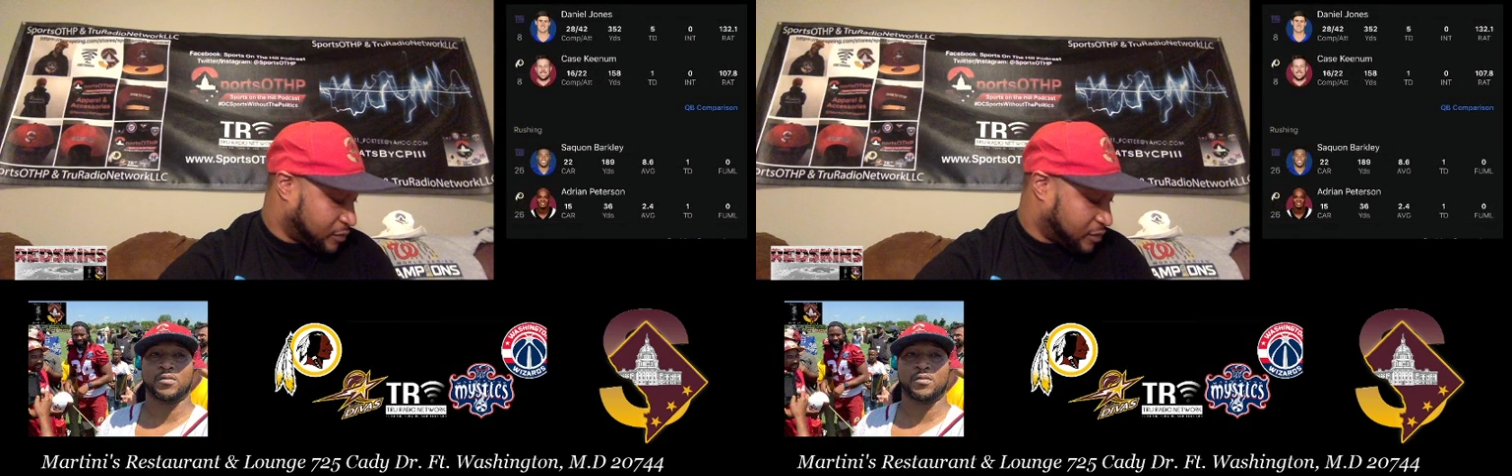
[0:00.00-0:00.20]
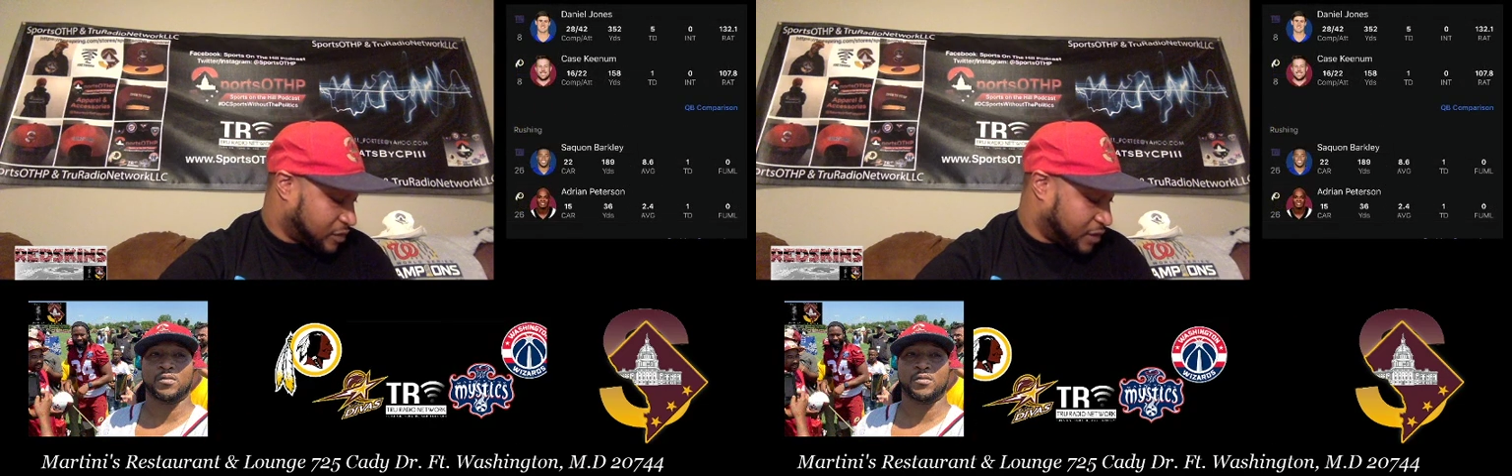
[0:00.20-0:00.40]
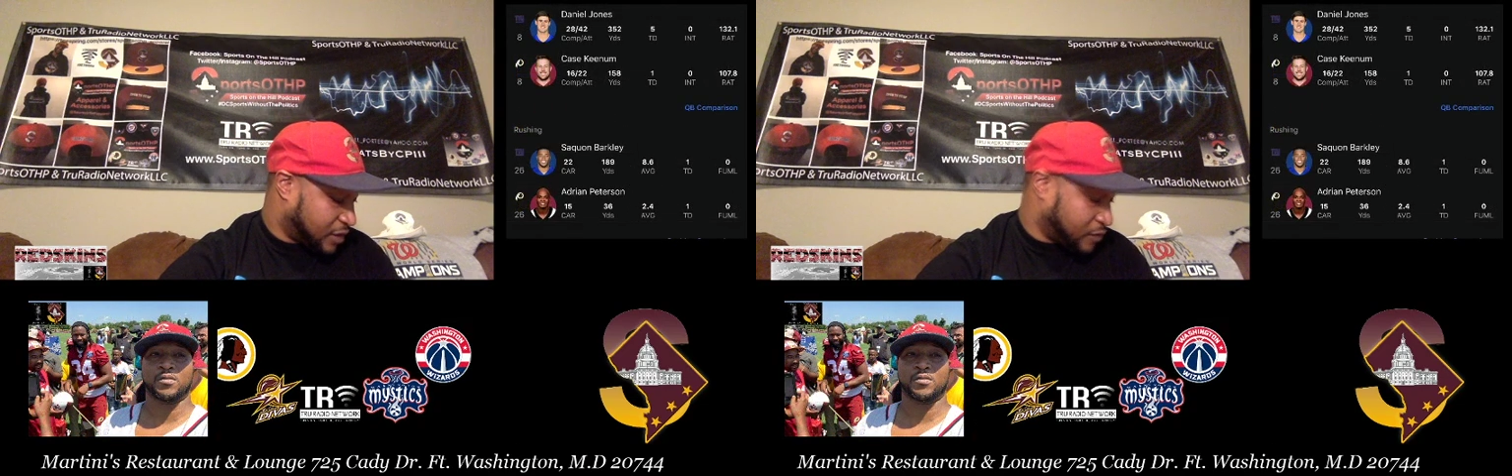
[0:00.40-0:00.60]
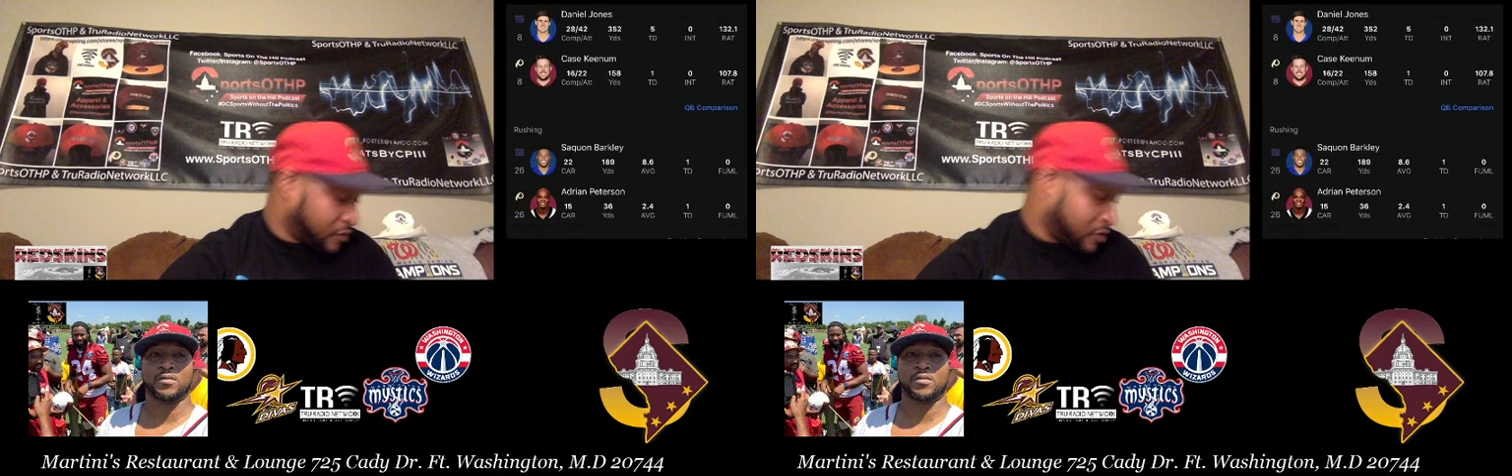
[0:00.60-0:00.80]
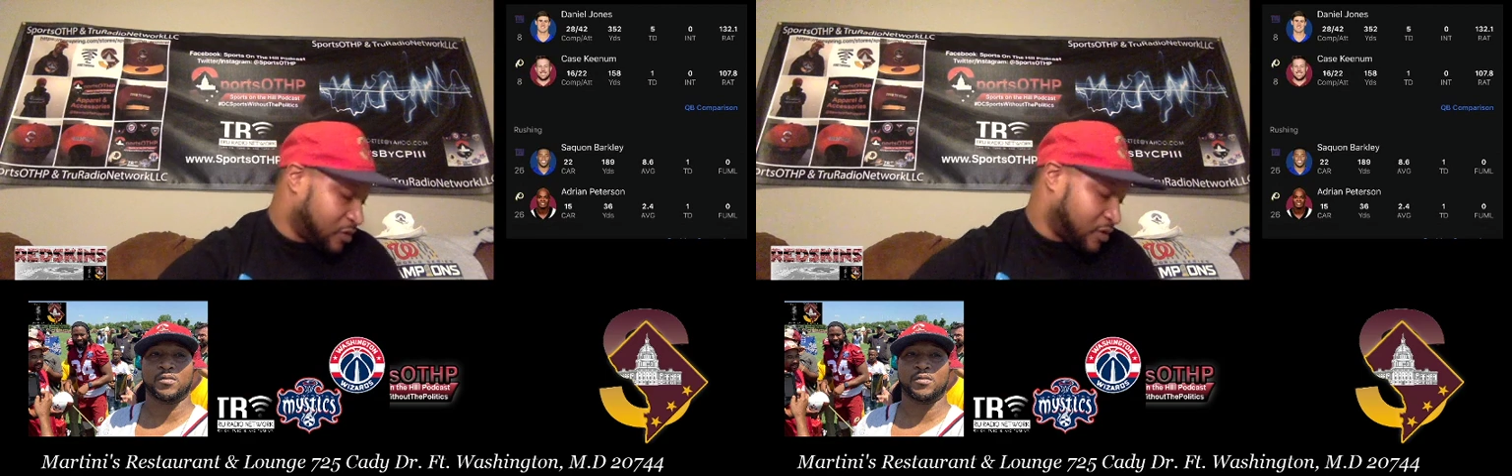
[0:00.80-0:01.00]

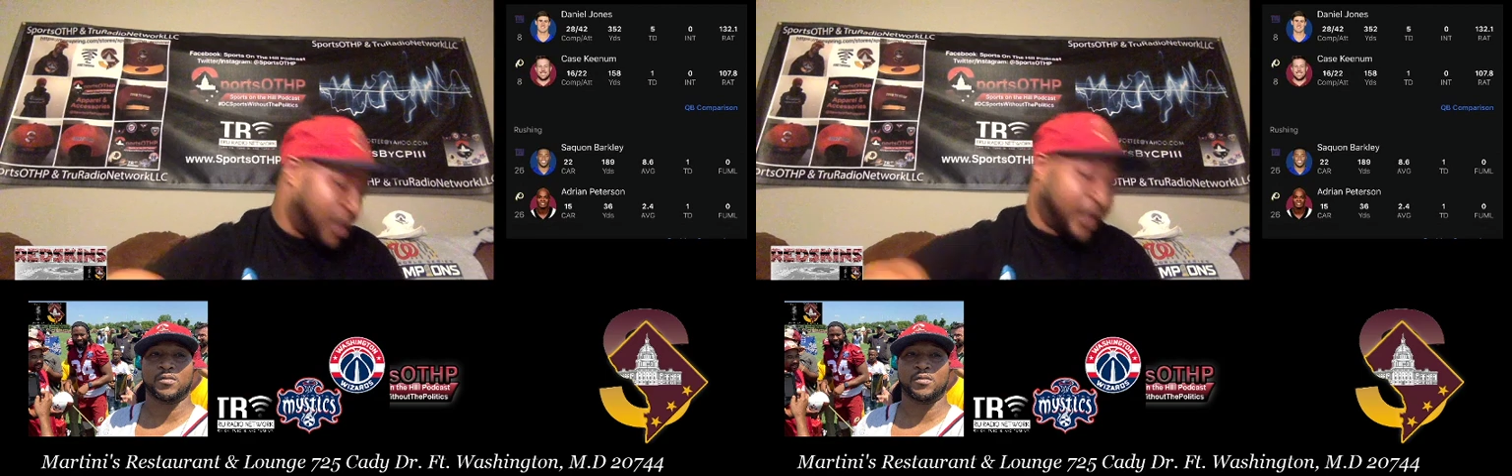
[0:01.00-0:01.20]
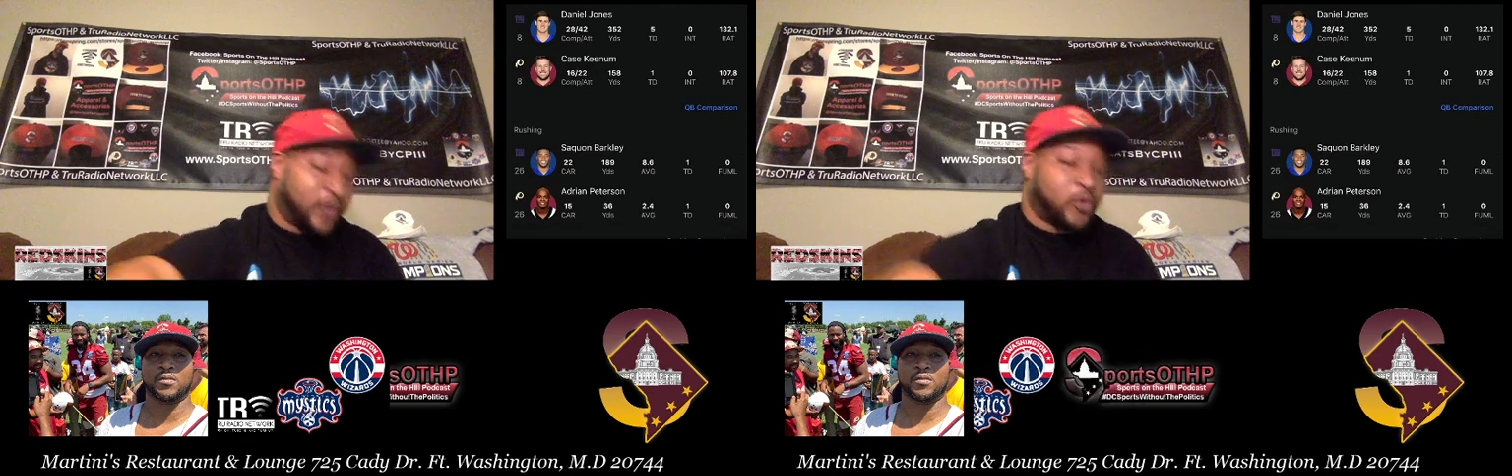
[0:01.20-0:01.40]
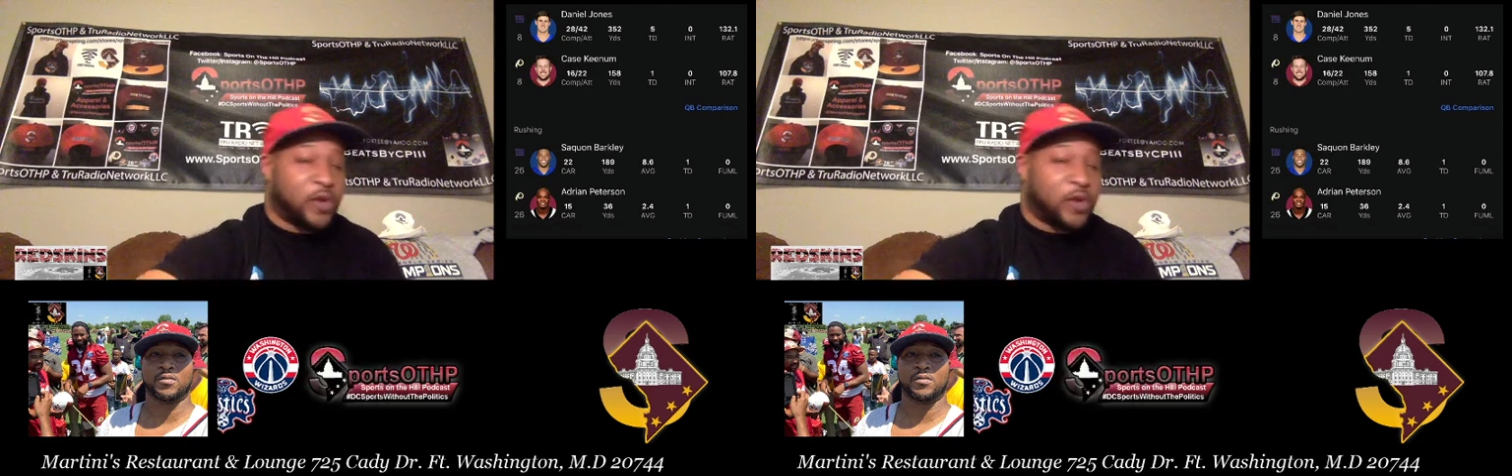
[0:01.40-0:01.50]
Sims to make it